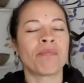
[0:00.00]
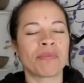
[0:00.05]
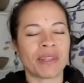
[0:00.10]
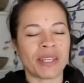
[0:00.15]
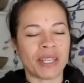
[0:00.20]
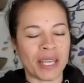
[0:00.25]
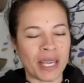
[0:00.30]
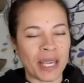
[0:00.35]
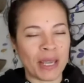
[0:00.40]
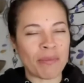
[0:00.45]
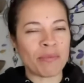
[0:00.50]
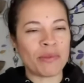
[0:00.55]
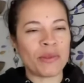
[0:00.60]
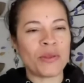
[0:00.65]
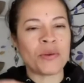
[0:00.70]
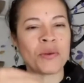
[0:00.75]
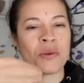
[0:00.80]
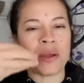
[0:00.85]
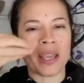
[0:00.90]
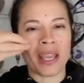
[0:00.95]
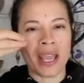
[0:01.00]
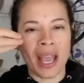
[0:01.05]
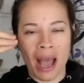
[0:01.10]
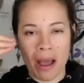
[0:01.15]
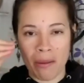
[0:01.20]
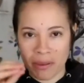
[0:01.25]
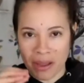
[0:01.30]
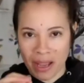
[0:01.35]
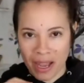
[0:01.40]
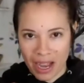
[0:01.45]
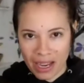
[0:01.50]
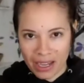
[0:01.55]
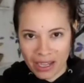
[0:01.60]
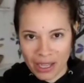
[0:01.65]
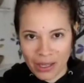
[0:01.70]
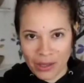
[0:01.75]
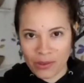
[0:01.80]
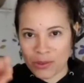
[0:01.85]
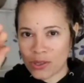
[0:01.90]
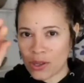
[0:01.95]
Keep doing, I'm
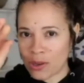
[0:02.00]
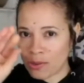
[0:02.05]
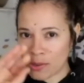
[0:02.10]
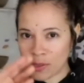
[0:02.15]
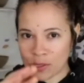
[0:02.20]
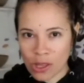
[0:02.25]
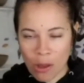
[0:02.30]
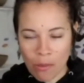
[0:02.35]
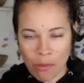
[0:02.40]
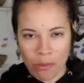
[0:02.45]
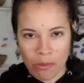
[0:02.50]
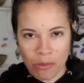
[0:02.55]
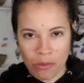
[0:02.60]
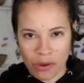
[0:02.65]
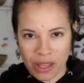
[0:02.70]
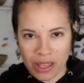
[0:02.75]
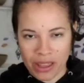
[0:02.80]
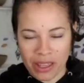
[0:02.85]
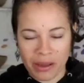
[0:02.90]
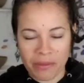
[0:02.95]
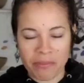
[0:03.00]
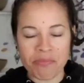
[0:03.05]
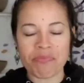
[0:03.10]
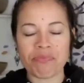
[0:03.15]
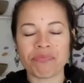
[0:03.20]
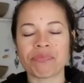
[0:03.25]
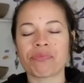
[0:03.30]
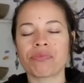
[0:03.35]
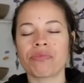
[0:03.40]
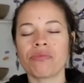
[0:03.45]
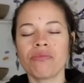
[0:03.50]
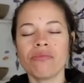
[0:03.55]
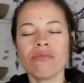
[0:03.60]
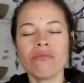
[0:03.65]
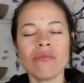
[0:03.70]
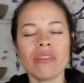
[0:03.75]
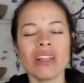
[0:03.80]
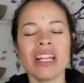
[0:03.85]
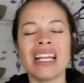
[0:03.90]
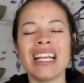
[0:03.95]
guiding you, don't stop breathing.
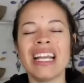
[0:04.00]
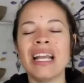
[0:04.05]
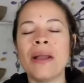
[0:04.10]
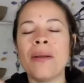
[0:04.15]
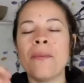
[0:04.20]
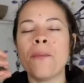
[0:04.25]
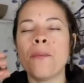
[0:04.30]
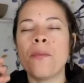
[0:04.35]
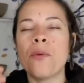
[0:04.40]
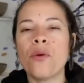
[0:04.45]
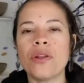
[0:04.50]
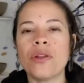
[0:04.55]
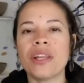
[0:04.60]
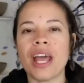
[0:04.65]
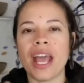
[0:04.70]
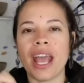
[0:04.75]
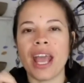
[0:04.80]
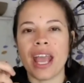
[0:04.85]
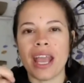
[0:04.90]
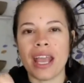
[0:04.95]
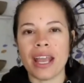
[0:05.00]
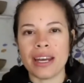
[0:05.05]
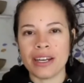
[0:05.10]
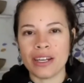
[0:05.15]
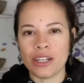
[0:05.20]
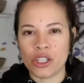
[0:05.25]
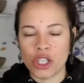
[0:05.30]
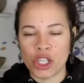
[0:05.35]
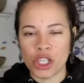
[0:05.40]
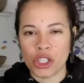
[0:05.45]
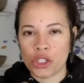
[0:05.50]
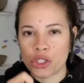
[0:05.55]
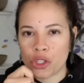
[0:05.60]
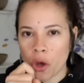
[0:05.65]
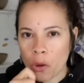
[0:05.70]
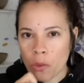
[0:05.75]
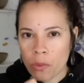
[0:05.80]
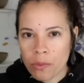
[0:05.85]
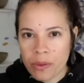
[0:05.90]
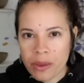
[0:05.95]
Put energy,
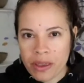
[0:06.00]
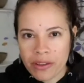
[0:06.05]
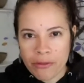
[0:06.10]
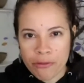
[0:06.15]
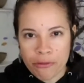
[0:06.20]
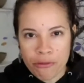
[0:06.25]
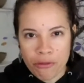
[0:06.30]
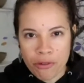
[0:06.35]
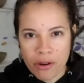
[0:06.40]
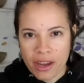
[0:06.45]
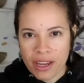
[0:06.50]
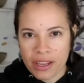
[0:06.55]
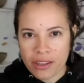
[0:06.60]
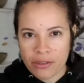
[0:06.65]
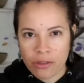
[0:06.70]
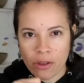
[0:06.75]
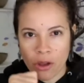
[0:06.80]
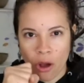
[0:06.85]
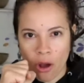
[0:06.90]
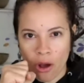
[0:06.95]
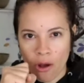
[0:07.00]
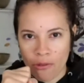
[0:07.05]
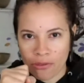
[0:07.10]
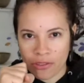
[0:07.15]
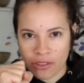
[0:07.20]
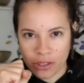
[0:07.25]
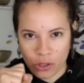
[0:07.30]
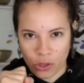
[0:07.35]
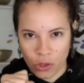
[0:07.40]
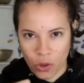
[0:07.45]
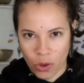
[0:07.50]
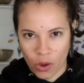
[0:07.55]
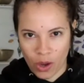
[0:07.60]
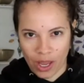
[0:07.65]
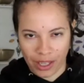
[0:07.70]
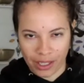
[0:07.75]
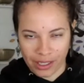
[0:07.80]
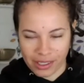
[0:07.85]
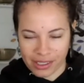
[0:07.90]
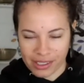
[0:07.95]
don't be afraid of the
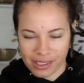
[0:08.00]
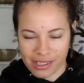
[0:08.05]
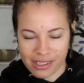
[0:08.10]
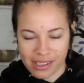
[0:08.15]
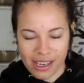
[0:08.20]
noise.